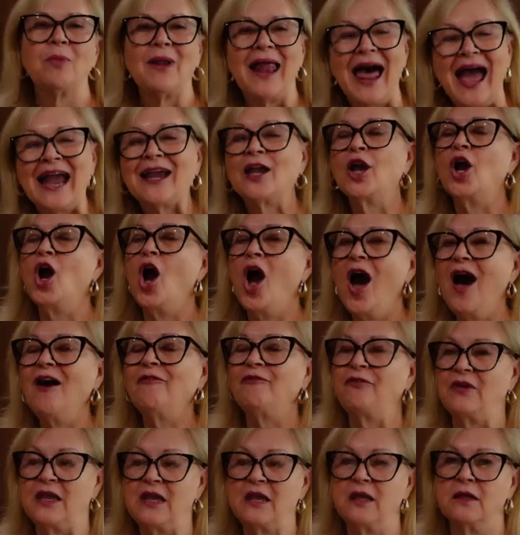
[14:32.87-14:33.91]
black
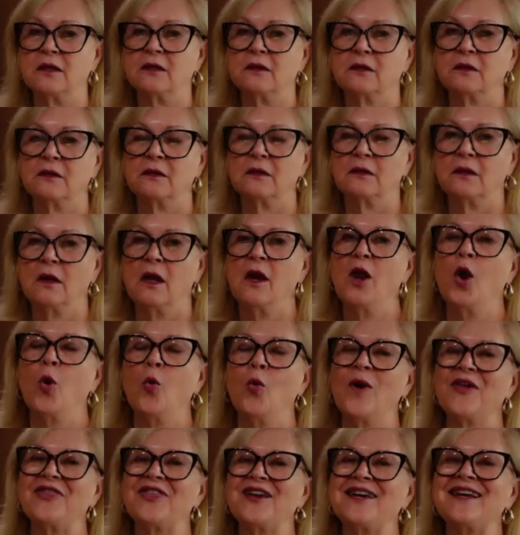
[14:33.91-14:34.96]
coffee
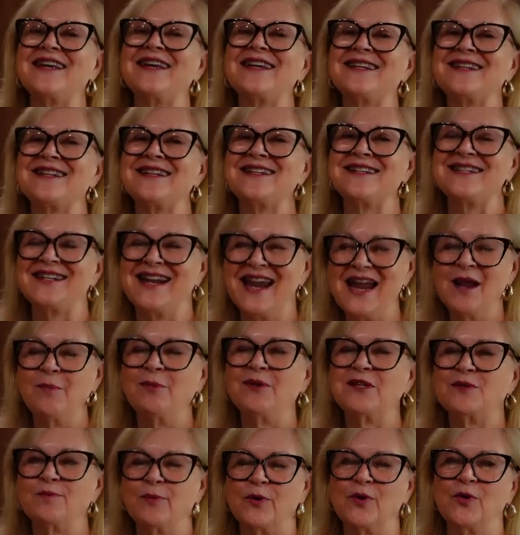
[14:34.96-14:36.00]
with a
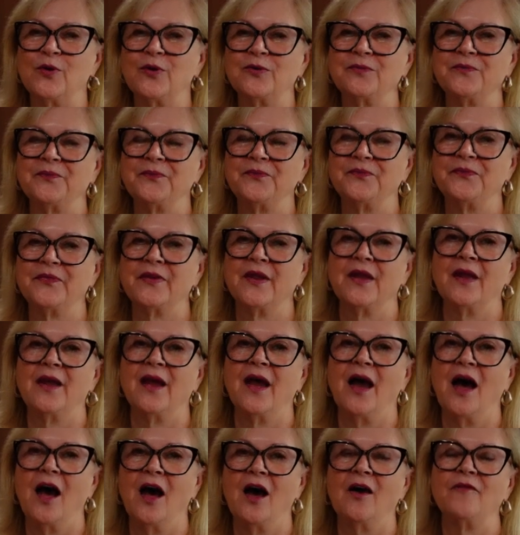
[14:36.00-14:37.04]
tablespoon
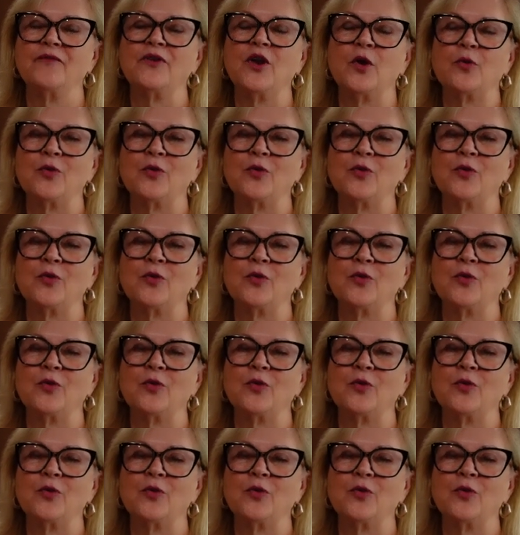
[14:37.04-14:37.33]
of the